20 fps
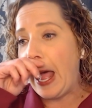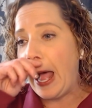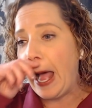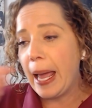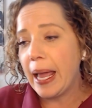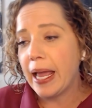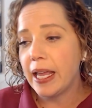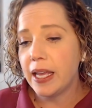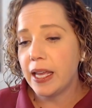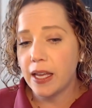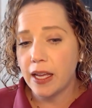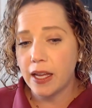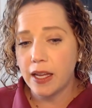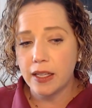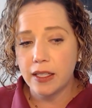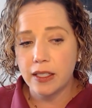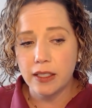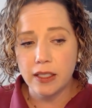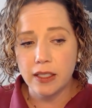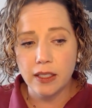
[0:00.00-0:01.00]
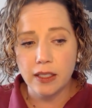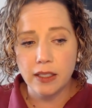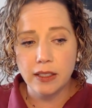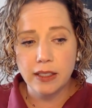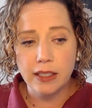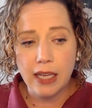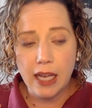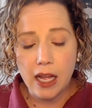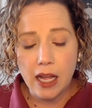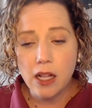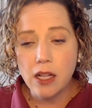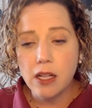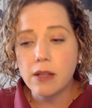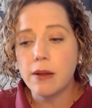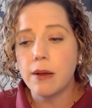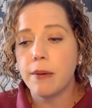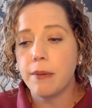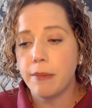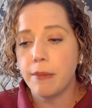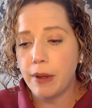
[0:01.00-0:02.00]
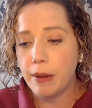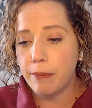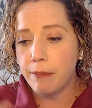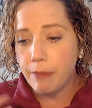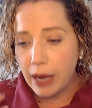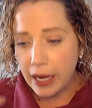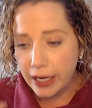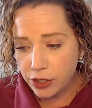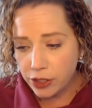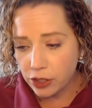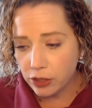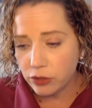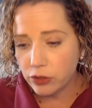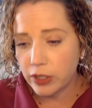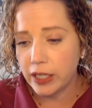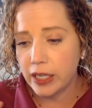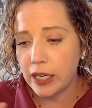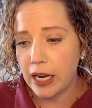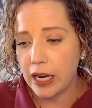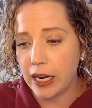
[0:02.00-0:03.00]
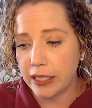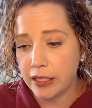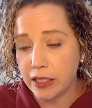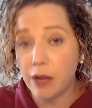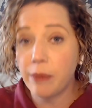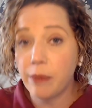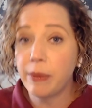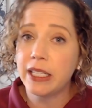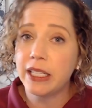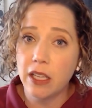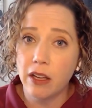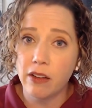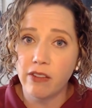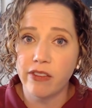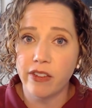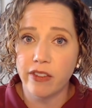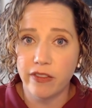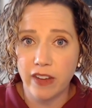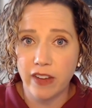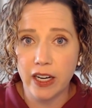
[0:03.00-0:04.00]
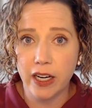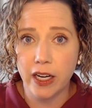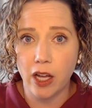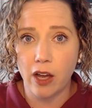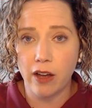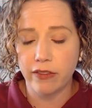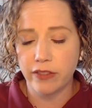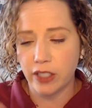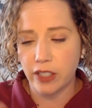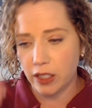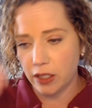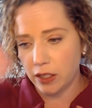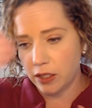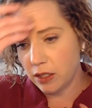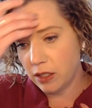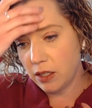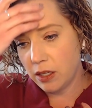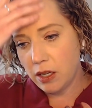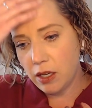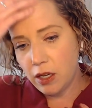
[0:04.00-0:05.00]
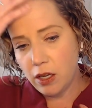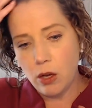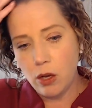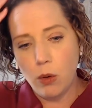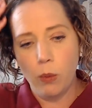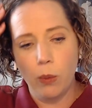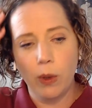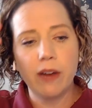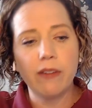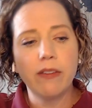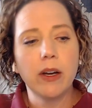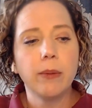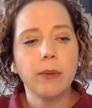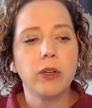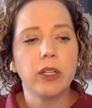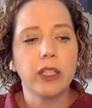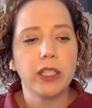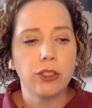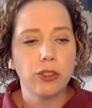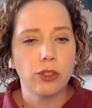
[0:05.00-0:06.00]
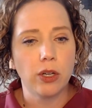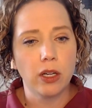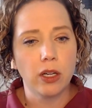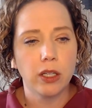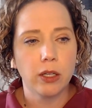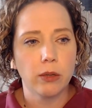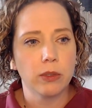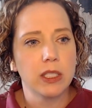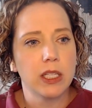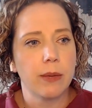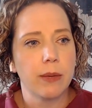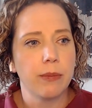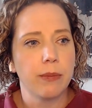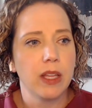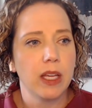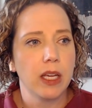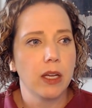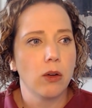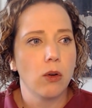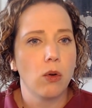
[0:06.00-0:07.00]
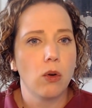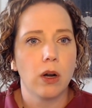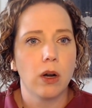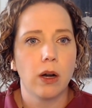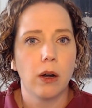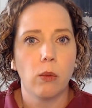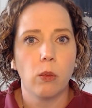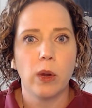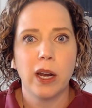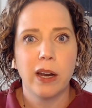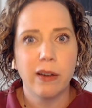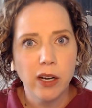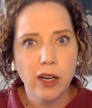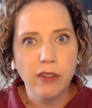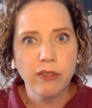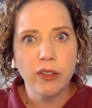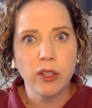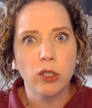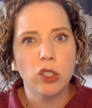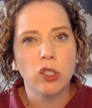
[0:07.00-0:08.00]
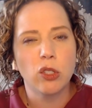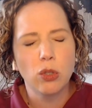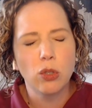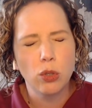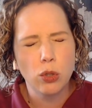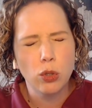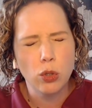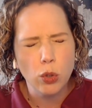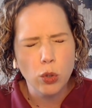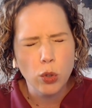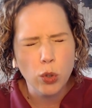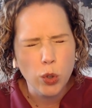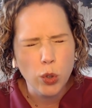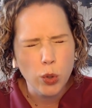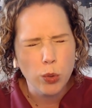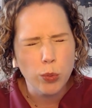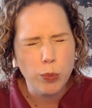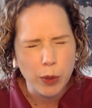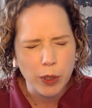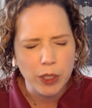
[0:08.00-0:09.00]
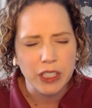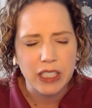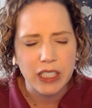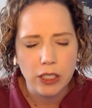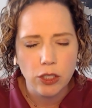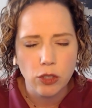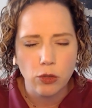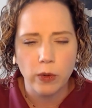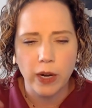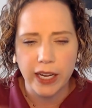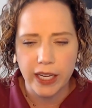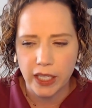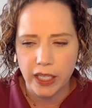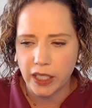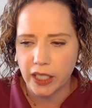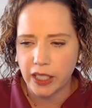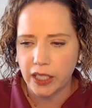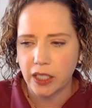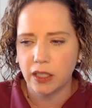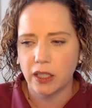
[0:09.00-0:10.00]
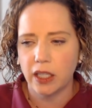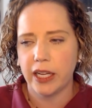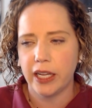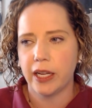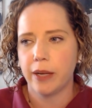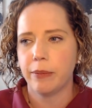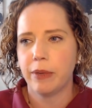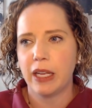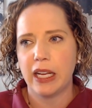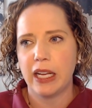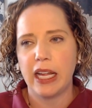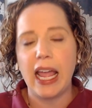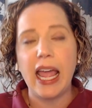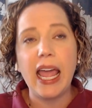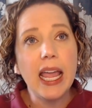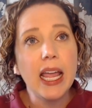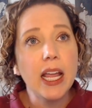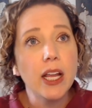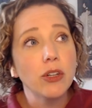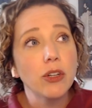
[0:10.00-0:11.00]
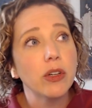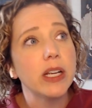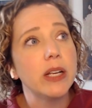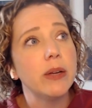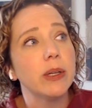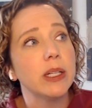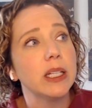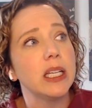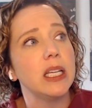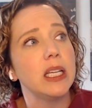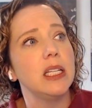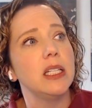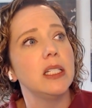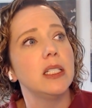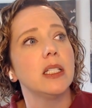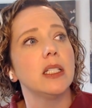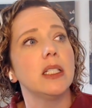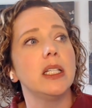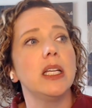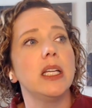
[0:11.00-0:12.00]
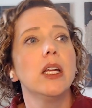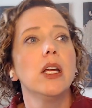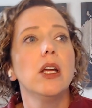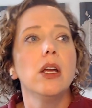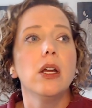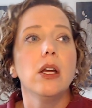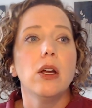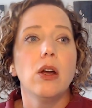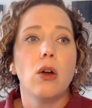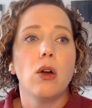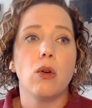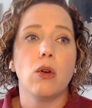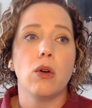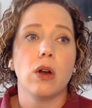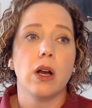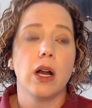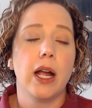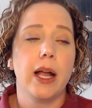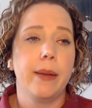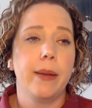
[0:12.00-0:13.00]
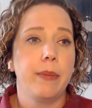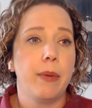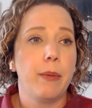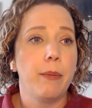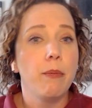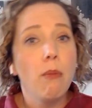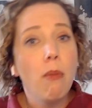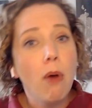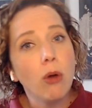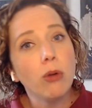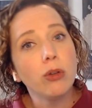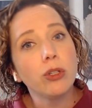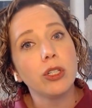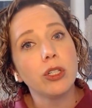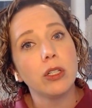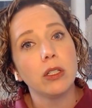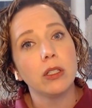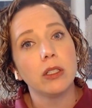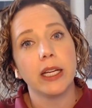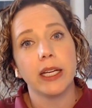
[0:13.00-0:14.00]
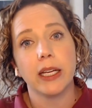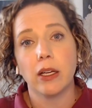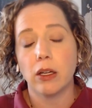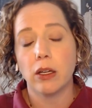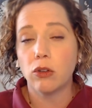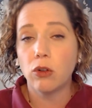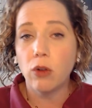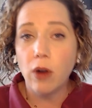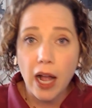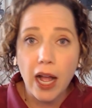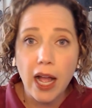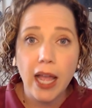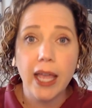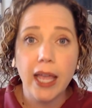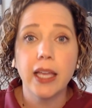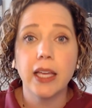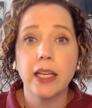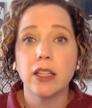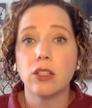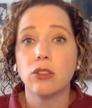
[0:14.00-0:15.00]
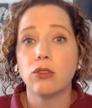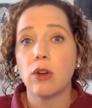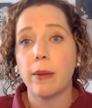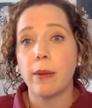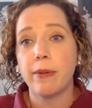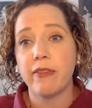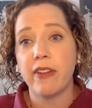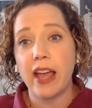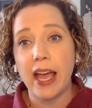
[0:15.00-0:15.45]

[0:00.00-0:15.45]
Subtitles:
I tell my children and I tell myself very often, whenever I'm really struggling with something or whenever I feel super dysregulated, like I'm getting angry really easily, or I'm emotional, like crying at the drop